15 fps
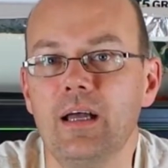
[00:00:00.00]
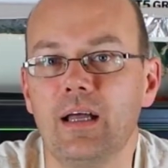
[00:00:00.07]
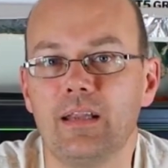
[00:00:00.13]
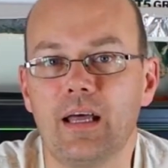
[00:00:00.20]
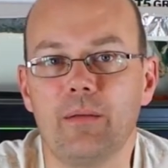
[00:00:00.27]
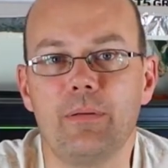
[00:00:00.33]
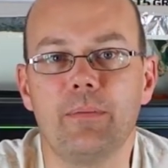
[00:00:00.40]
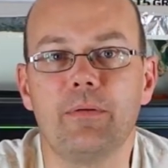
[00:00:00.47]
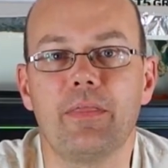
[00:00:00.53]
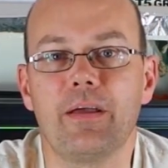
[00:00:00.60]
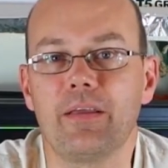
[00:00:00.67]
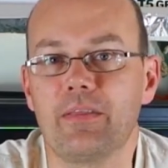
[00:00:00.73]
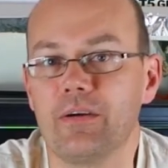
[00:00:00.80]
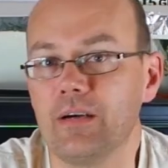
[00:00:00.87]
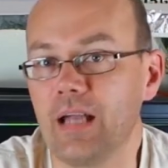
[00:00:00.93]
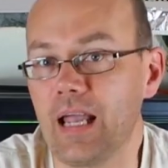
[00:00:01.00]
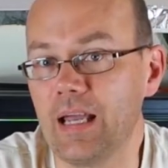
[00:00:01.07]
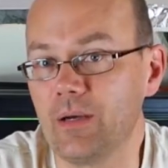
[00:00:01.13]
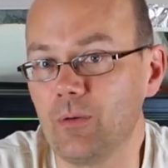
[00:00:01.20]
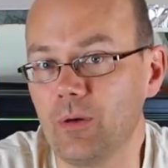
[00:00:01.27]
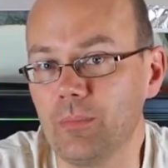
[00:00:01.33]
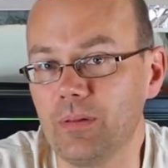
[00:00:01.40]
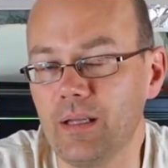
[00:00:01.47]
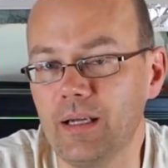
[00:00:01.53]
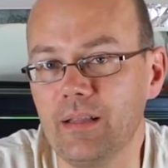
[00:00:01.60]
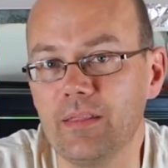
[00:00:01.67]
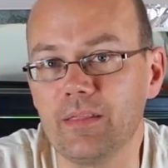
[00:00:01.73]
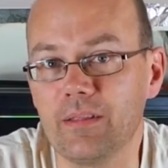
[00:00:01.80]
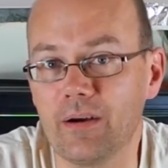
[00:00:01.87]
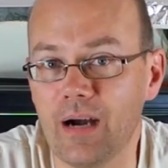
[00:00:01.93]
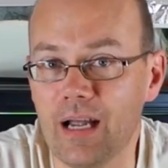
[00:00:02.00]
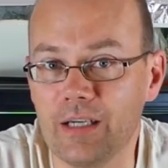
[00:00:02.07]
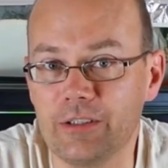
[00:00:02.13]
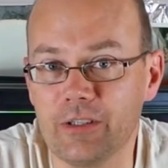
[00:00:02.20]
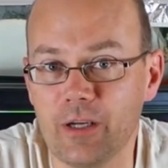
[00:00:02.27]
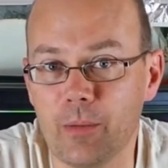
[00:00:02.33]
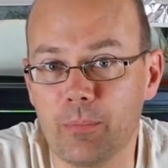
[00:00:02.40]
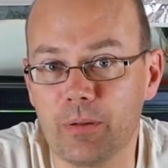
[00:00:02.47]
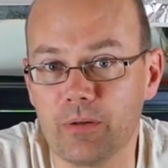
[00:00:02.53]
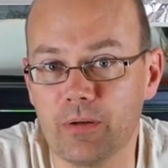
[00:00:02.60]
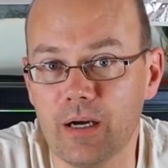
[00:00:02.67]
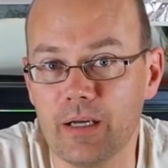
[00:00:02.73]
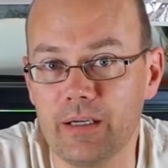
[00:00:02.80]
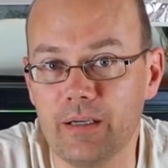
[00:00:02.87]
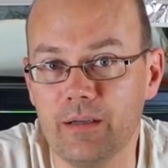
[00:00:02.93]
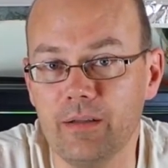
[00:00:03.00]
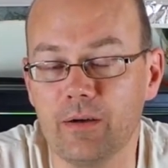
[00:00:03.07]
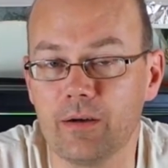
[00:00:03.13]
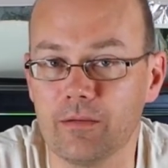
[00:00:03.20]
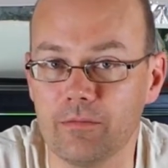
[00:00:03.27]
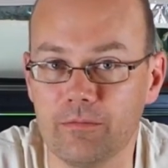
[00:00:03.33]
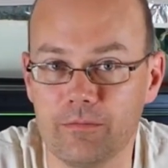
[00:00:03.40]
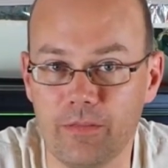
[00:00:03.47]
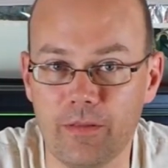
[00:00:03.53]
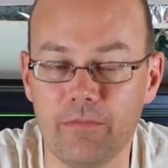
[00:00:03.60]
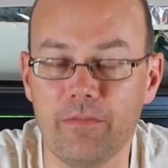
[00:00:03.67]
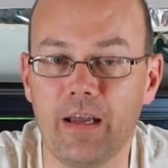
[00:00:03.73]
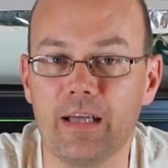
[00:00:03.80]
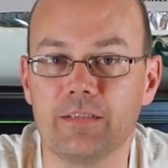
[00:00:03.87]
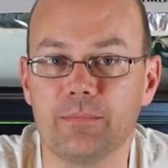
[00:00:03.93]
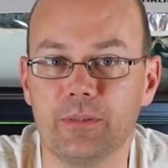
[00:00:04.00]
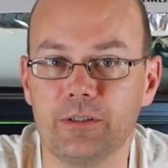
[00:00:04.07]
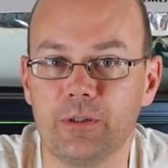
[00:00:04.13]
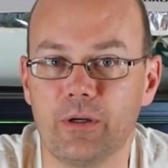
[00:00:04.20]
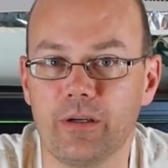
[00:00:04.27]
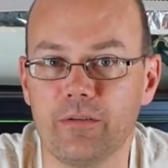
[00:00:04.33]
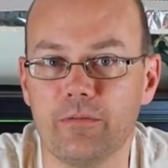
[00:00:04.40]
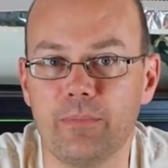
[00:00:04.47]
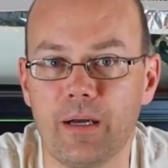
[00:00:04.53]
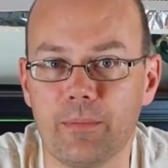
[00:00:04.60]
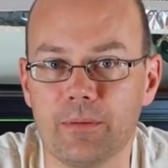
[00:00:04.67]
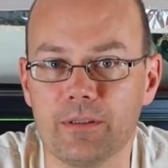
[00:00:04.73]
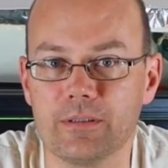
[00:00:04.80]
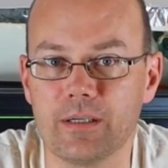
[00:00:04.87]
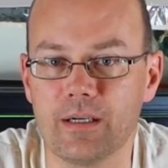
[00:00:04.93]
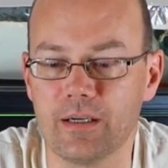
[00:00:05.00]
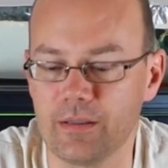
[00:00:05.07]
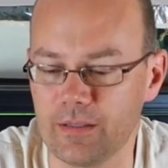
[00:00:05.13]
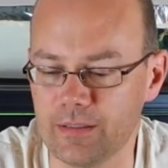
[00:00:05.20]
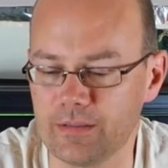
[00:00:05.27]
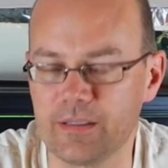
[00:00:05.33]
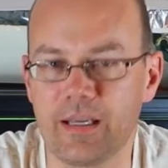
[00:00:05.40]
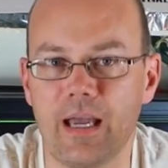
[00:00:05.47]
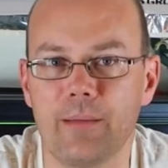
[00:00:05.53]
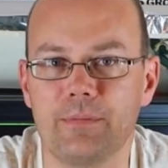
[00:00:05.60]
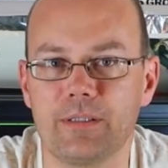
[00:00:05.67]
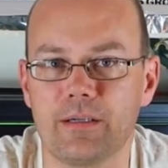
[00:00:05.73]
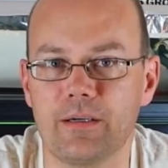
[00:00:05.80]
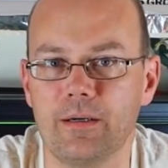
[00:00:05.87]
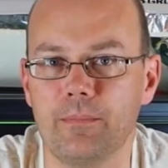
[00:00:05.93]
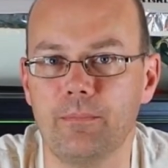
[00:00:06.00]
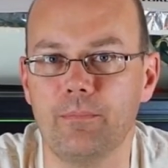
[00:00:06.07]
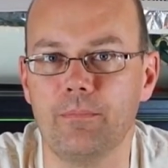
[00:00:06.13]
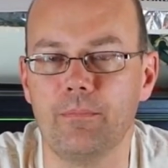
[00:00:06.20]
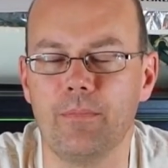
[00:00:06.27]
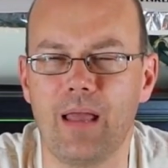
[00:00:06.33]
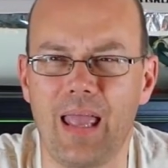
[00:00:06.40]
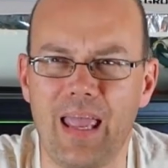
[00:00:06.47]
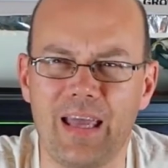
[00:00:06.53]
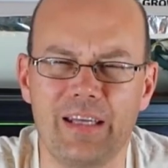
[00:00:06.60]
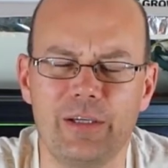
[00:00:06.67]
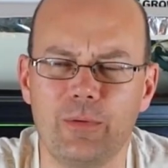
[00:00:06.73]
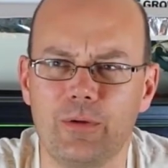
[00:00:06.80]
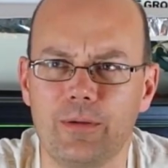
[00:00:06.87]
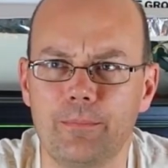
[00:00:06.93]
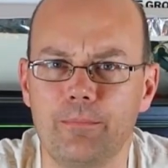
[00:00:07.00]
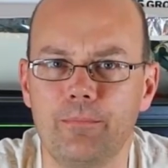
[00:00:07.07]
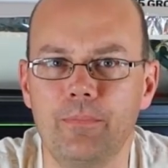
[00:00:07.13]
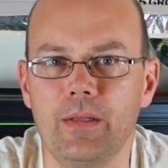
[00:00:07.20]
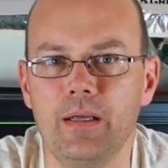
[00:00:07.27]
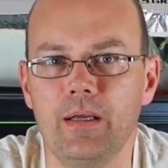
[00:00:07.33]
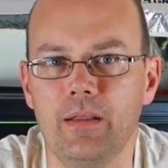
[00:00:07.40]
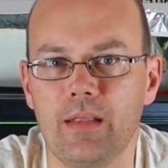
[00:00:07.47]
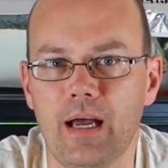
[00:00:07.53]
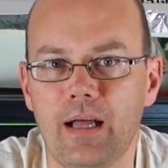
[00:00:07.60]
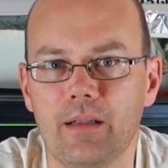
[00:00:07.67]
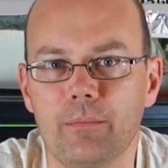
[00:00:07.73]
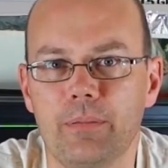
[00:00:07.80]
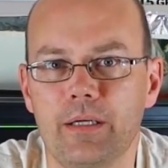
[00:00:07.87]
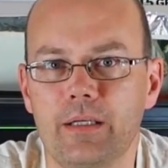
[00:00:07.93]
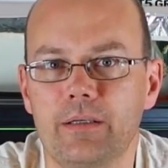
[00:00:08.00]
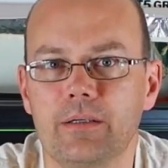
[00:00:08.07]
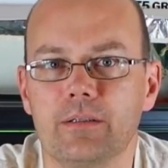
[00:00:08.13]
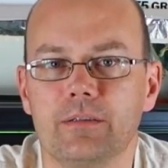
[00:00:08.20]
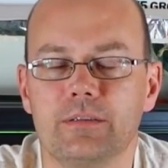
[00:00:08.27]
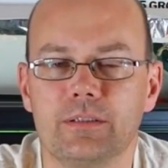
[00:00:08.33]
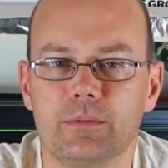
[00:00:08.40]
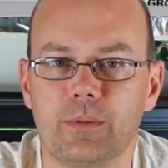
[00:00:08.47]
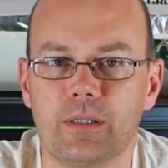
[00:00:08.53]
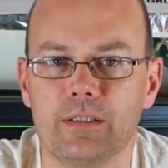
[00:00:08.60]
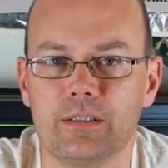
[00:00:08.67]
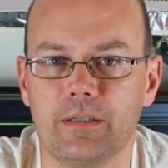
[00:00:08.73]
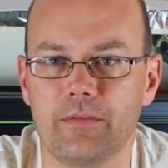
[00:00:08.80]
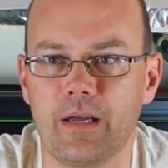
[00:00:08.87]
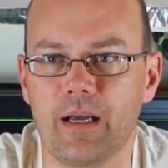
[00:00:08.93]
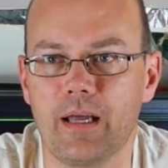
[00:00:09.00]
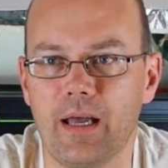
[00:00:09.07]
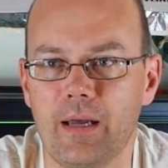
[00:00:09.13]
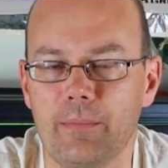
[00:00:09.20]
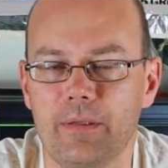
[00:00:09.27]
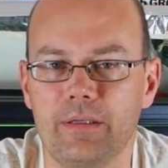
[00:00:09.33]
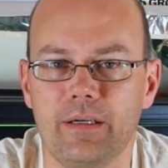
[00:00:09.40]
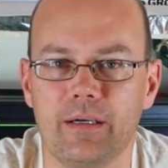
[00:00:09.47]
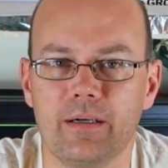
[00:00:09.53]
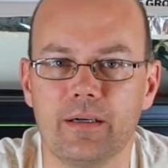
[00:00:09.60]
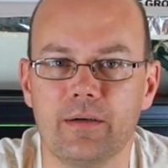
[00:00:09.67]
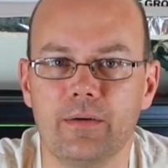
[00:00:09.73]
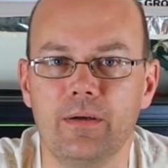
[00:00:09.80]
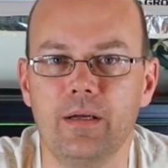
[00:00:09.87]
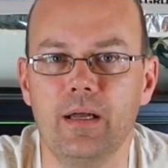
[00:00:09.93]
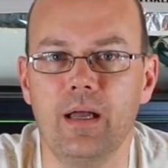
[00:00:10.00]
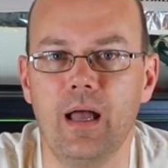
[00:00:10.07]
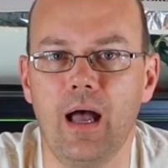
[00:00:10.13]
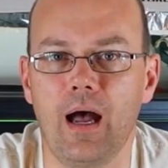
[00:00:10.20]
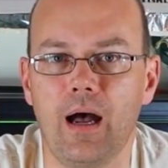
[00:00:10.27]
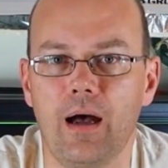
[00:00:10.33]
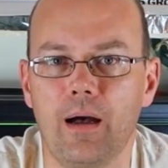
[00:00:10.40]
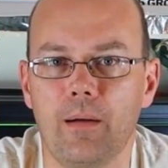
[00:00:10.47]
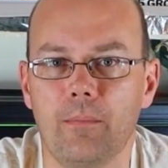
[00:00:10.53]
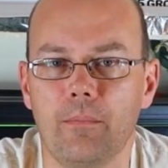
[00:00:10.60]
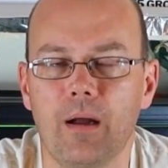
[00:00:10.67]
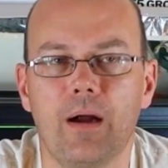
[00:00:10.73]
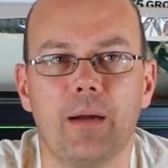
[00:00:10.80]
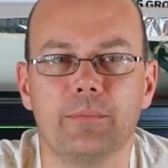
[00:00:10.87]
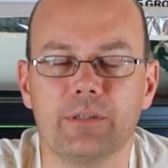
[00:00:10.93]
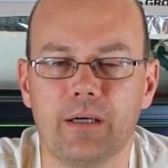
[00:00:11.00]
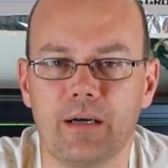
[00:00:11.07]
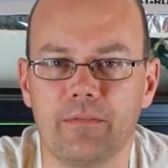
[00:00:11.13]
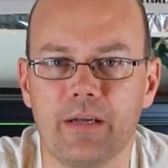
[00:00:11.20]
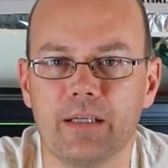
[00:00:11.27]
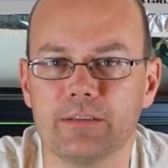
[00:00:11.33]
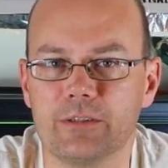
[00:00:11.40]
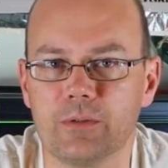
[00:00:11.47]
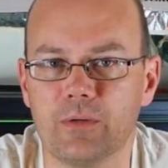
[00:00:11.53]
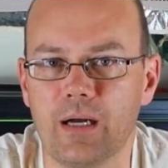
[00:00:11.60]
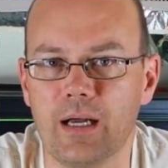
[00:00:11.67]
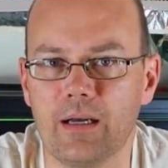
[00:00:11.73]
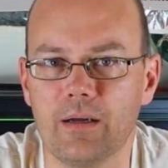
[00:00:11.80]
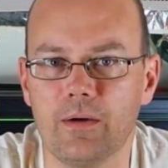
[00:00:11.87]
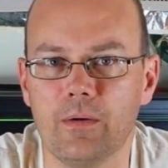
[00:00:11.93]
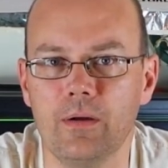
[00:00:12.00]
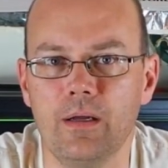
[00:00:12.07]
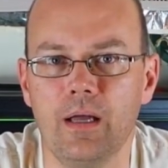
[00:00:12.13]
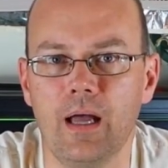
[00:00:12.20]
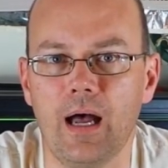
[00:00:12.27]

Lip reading: A lot of people think they're an annual plant. They're actually a perennial, or the vast majority of peppers are. These capsicum annuum, the jalapenos, as well as I've got habanero, I've got serrano.